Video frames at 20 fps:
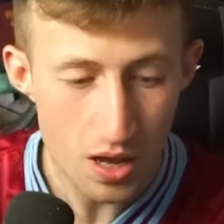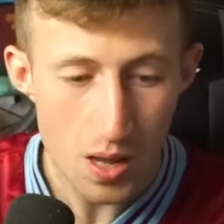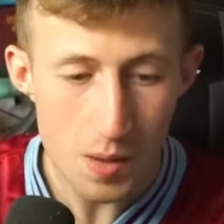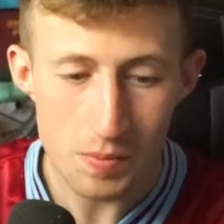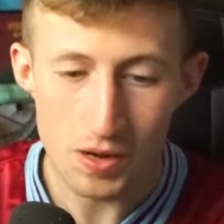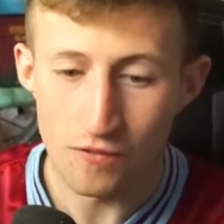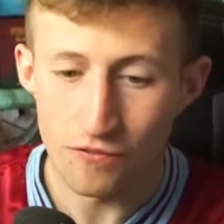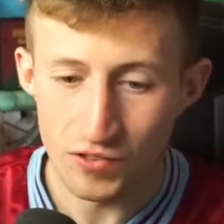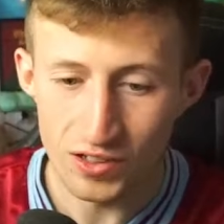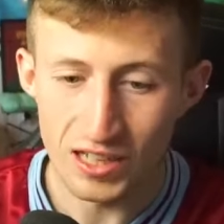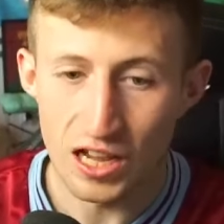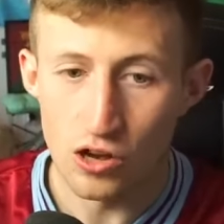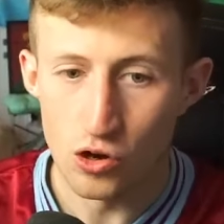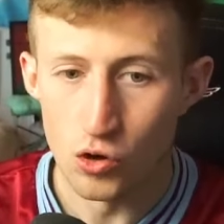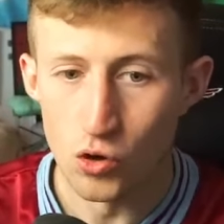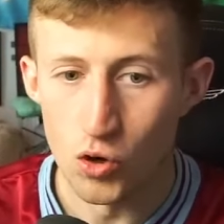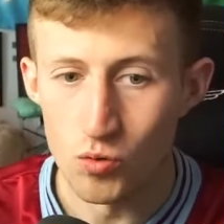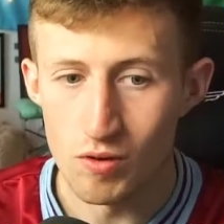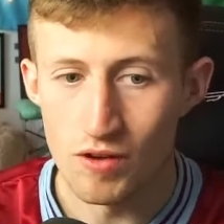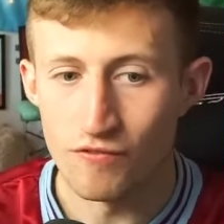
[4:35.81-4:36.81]
But I think at
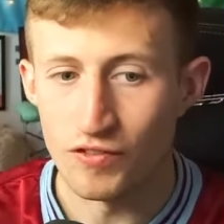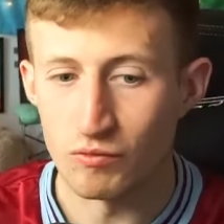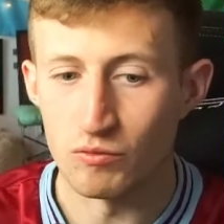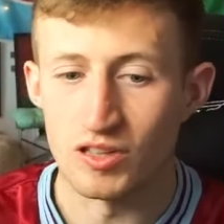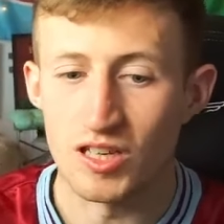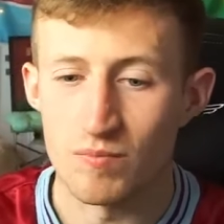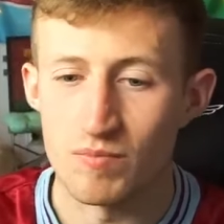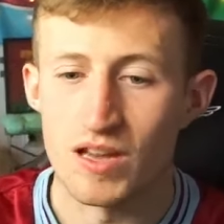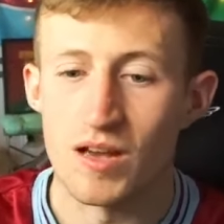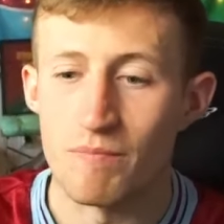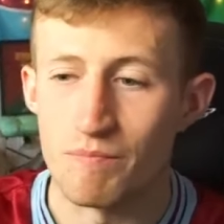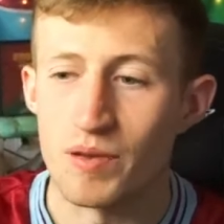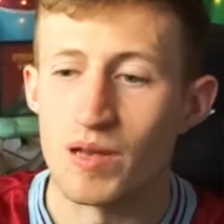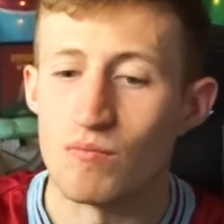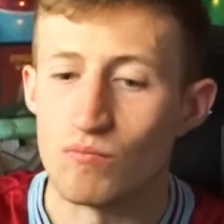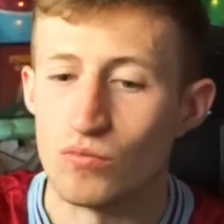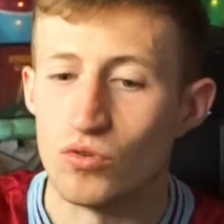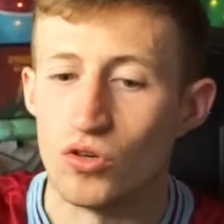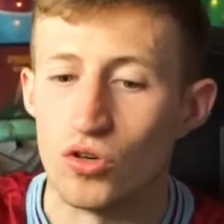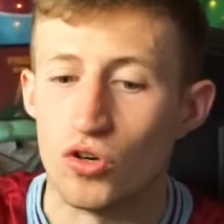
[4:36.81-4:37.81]
home, I think we could be a bit
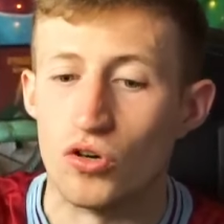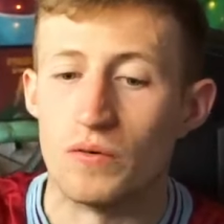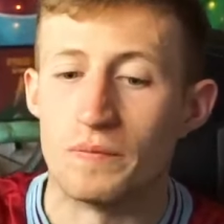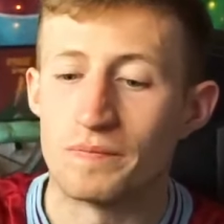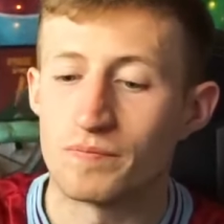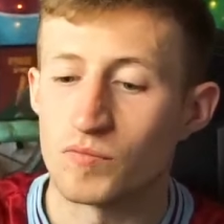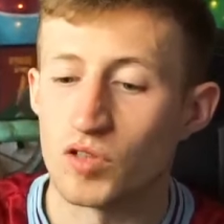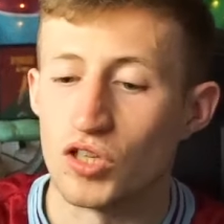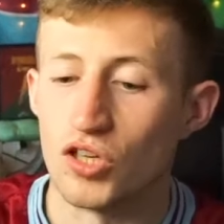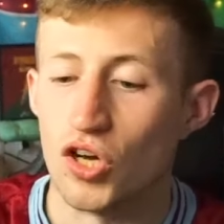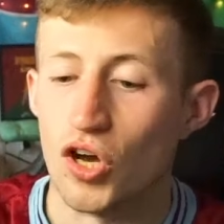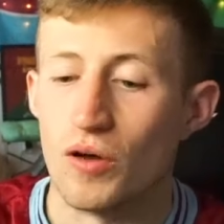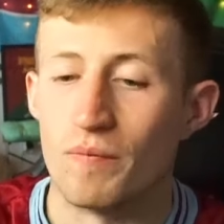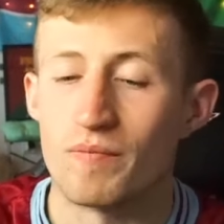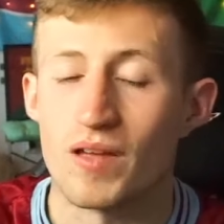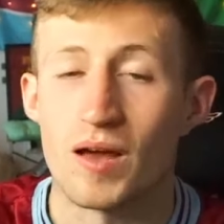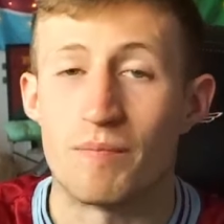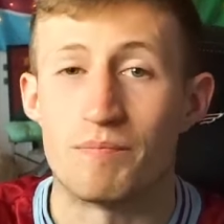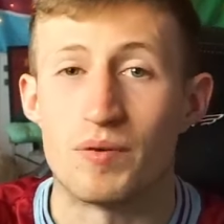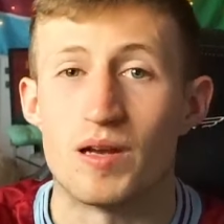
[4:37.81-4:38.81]
more, you know,
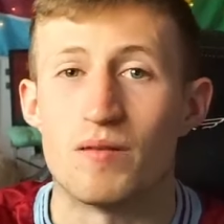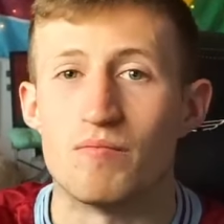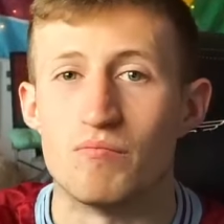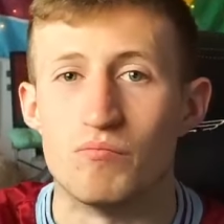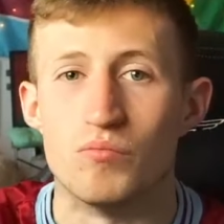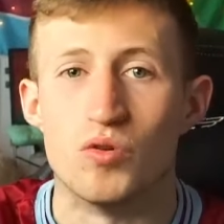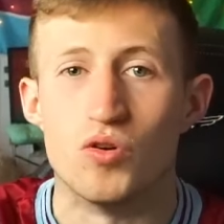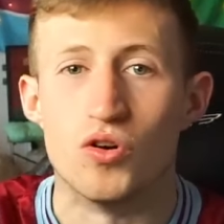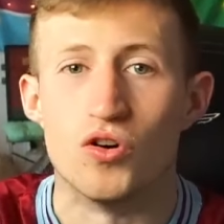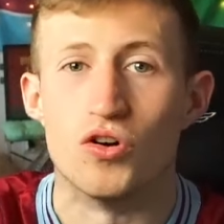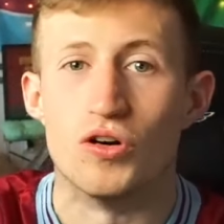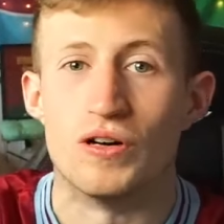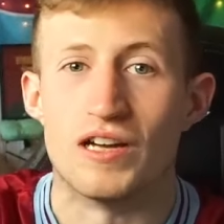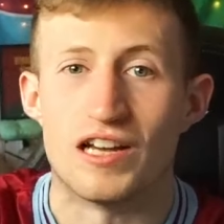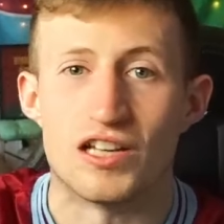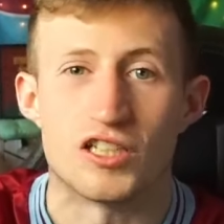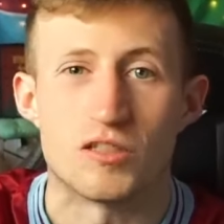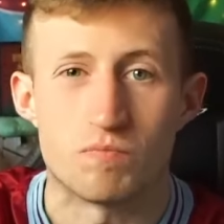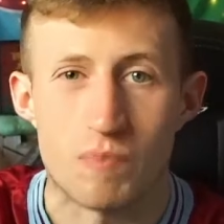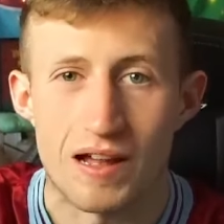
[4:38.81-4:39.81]
a bit more
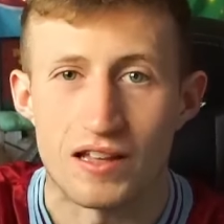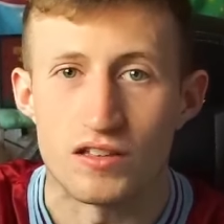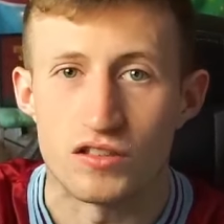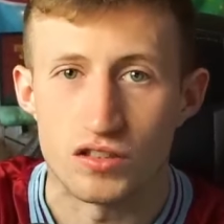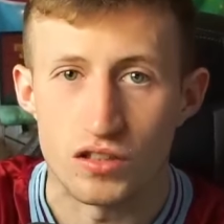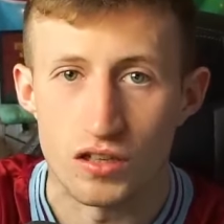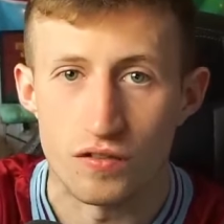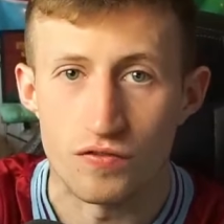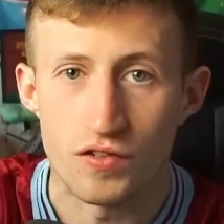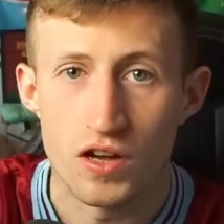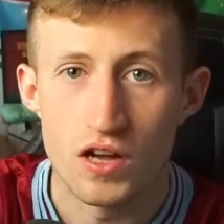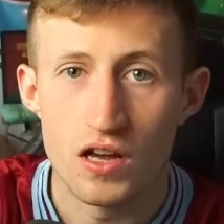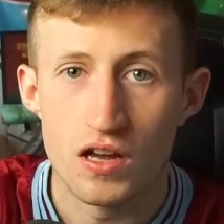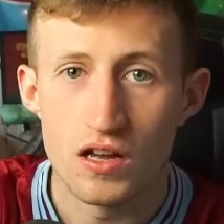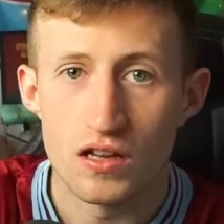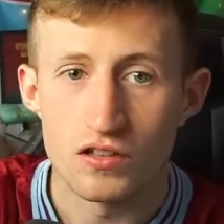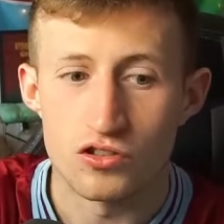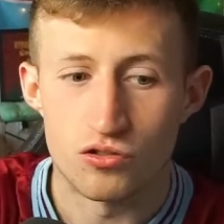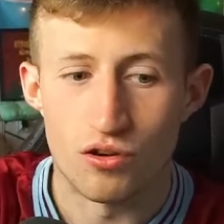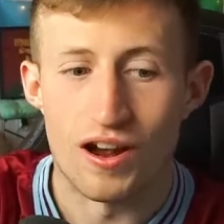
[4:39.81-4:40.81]
expansive
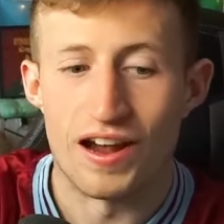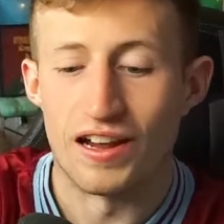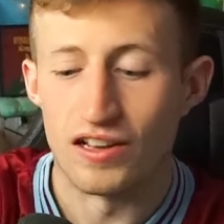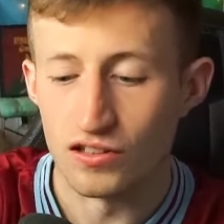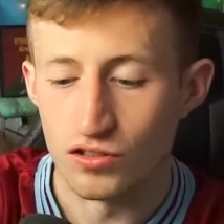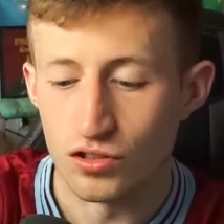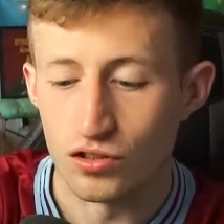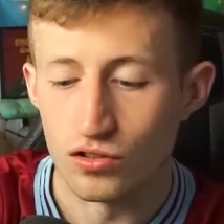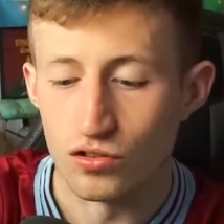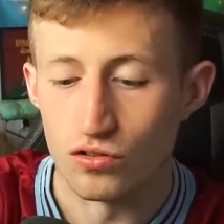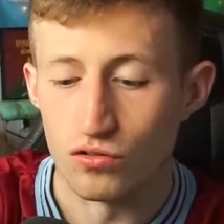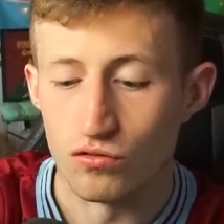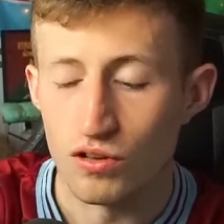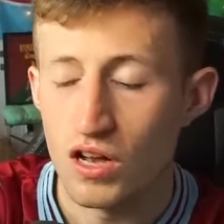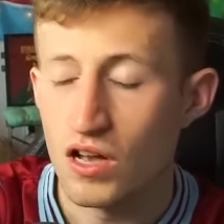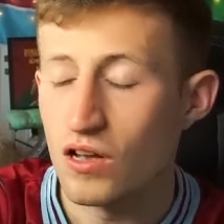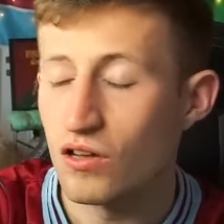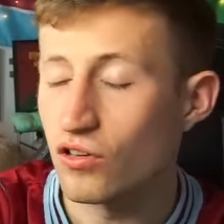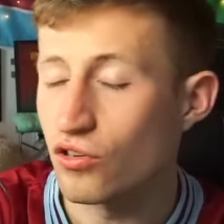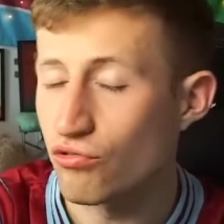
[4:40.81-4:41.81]
trying to
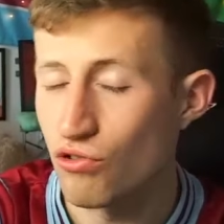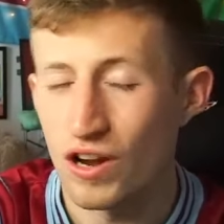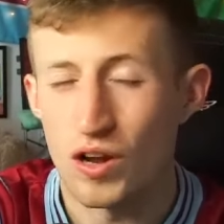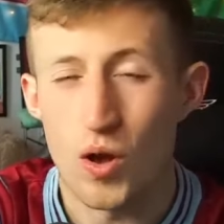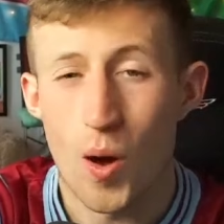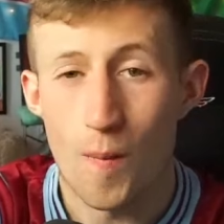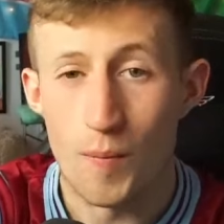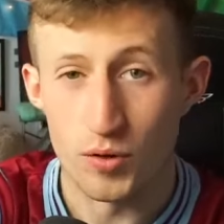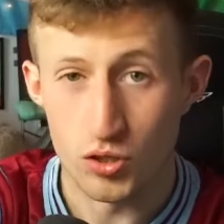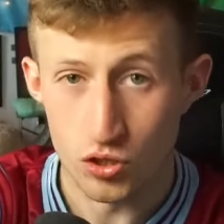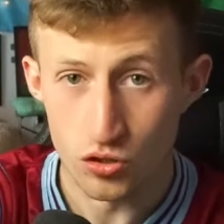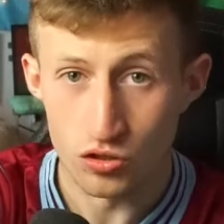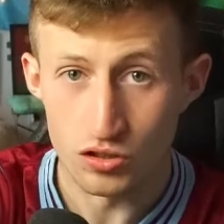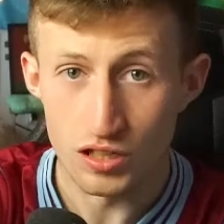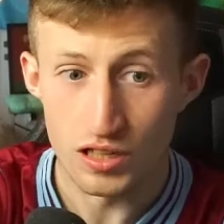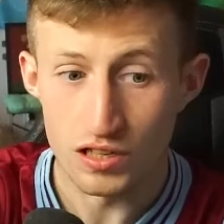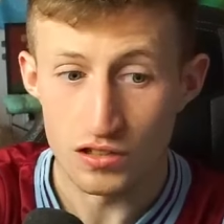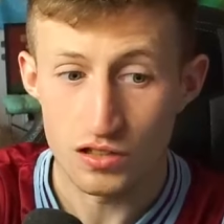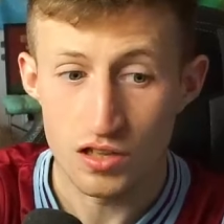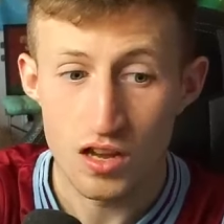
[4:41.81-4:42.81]
create
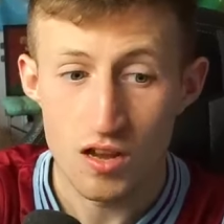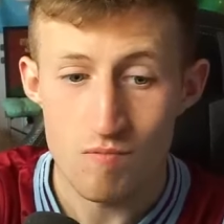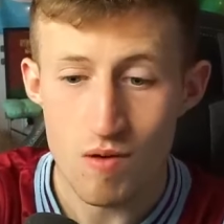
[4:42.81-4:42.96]
opportunities.